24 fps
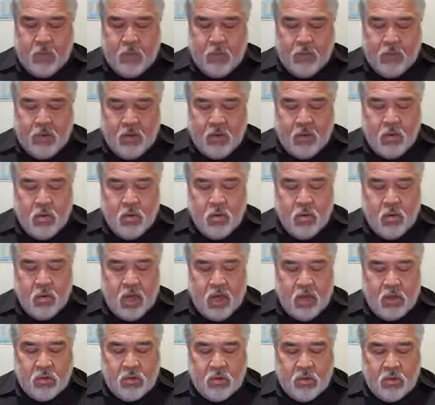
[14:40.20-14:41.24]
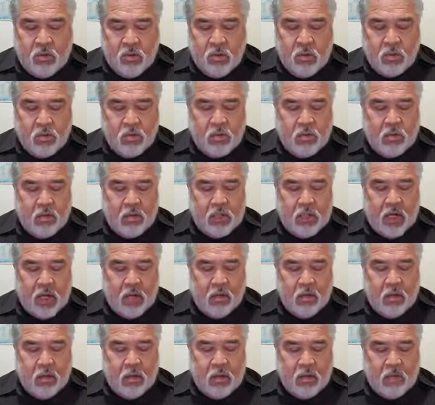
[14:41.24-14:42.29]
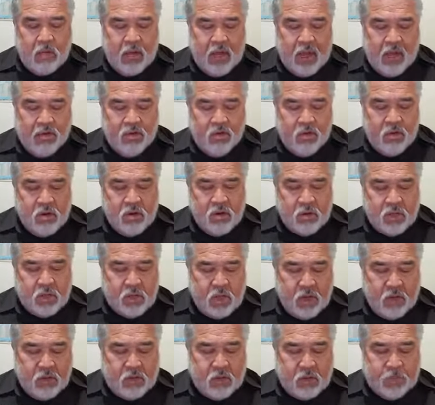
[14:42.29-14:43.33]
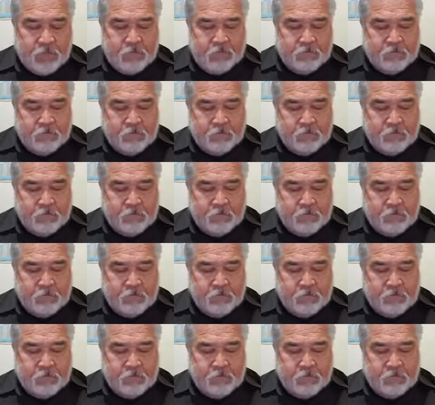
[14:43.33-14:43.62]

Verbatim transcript: But go rather to those who sell and buy for yourselves.